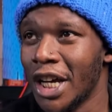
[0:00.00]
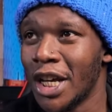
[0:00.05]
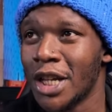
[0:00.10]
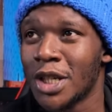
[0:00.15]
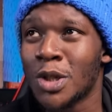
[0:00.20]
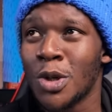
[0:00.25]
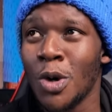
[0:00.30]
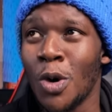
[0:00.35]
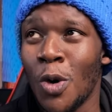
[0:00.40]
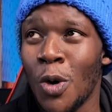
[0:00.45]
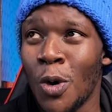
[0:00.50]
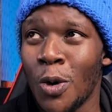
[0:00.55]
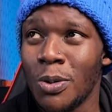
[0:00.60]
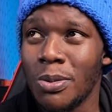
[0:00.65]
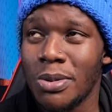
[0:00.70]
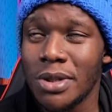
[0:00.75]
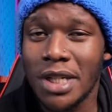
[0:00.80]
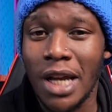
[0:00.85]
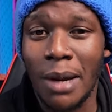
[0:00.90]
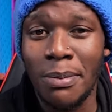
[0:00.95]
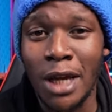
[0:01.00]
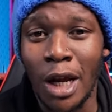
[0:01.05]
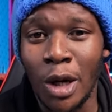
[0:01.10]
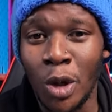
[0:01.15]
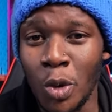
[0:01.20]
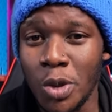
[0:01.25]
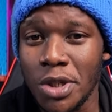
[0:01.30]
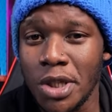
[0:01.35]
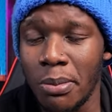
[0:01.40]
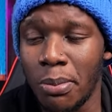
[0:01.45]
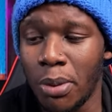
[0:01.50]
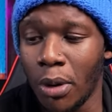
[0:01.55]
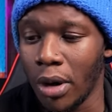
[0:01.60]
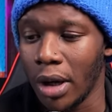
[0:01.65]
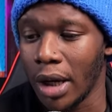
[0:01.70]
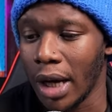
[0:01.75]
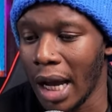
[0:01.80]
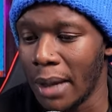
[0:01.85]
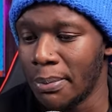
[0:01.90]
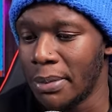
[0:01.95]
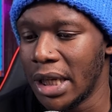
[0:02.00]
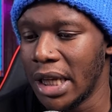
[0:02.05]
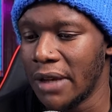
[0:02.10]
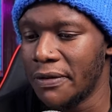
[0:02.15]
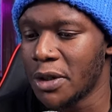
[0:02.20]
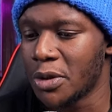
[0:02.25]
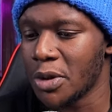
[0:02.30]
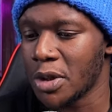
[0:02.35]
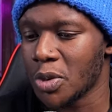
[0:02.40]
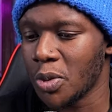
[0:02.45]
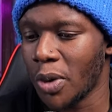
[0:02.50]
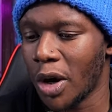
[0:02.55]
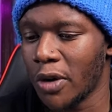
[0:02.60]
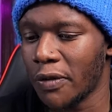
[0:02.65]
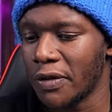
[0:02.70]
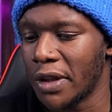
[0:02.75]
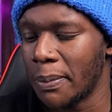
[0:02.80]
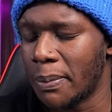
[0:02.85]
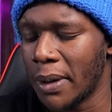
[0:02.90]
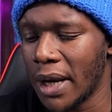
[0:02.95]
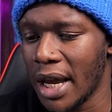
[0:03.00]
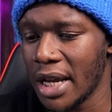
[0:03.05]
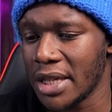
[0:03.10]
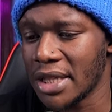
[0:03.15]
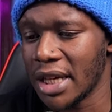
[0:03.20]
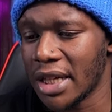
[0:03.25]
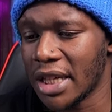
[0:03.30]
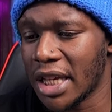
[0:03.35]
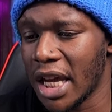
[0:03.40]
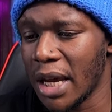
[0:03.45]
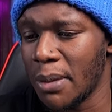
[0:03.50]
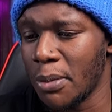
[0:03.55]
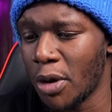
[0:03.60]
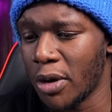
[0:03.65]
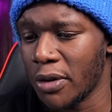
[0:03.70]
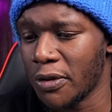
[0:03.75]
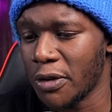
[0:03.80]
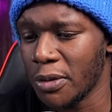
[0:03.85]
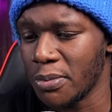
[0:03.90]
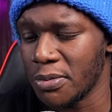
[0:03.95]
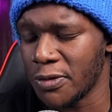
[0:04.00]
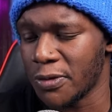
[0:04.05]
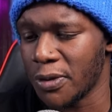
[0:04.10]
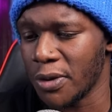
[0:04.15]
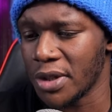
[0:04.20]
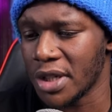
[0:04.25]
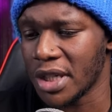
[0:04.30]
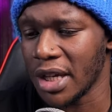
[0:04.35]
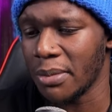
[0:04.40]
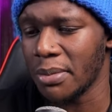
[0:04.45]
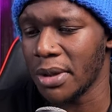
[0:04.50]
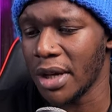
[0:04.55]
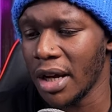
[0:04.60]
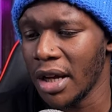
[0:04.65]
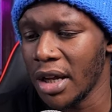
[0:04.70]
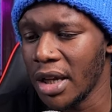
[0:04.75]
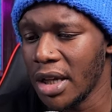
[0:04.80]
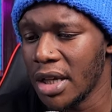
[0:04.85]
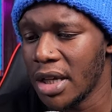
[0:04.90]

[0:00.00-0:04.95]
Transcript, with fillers: So Serbia lose the ball. I believe it was one of the players that came on for Serbia.